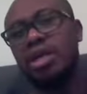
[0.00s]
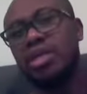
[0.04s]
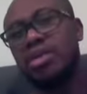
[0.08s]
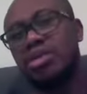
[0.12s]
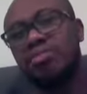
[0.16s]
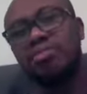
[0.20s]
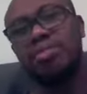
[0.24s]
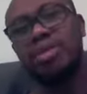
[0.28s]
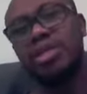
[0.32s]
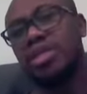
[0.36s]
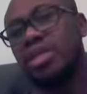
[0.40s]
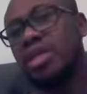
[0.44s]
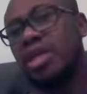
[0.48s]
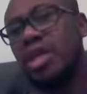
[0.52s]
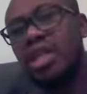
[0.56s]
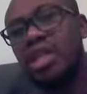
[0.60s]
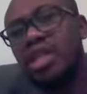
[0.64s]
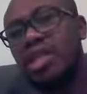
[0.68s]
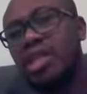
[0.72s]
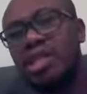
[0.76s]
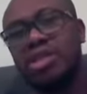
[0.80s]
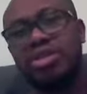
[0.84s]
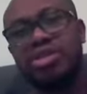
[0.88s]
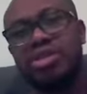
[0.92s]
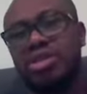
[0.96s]
So
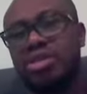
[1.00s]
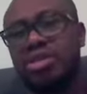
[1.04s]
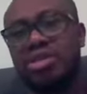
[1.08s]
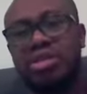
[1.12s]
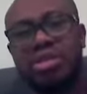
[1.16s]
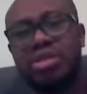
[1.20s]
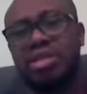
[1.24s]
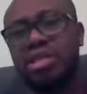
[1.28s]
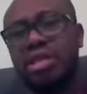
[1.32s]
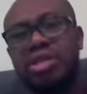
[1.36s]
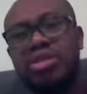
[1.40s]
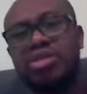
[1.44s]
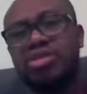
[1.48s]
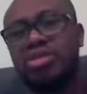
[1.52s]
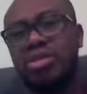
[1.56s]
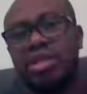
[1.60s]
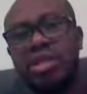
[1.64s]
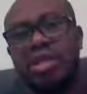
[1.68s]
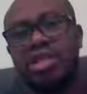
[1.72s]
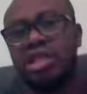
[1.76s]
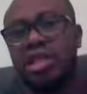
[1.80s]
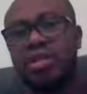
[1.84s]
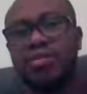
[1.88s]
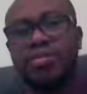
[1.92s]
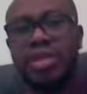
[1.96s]
basically, they do
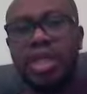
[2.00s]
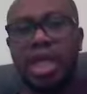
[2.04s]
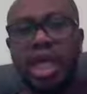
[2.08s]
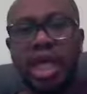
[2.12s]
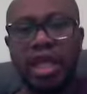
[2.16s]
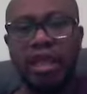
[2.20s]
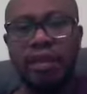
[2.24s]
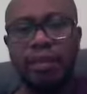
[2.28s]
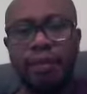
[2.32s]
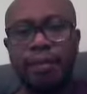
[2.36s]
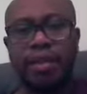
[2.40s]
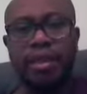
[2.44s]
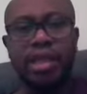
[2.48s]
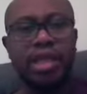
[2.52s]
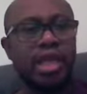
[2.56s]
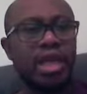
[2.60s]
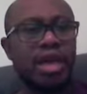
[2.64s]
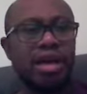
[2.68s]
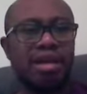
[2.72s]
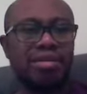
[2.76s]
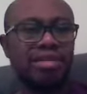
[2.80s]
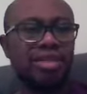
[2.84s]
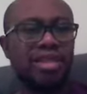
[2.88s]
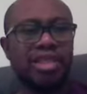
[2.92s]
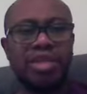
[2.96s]
the same thing. They
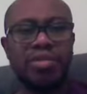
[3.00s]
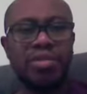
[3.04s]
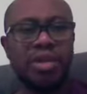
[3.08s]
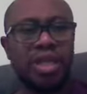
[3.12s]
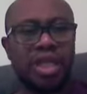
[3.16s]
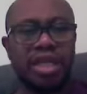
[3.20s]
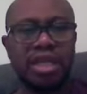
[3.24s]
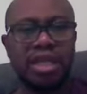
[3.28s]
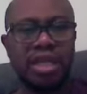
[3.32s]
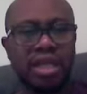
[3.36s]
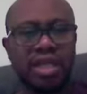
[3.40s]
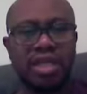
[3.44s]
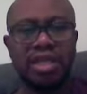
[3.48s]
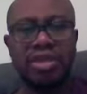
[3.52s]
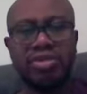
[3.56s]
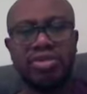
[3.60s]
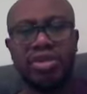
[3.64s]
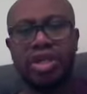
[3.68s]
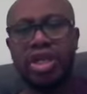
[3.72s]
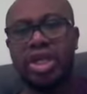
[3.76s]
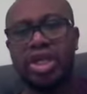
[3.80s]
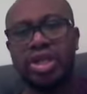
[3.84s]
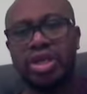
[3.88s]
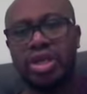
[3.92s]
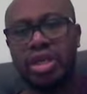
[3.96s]
are similar
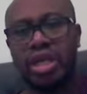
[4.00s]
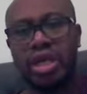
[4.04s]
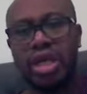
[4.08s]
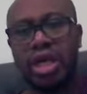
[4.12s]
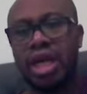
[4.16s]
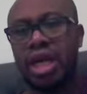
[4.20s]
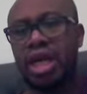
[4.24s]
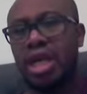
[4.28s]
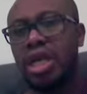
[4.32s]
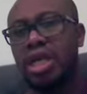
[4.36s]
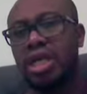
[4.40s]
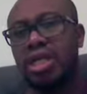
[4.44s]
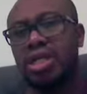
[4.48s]
to each other.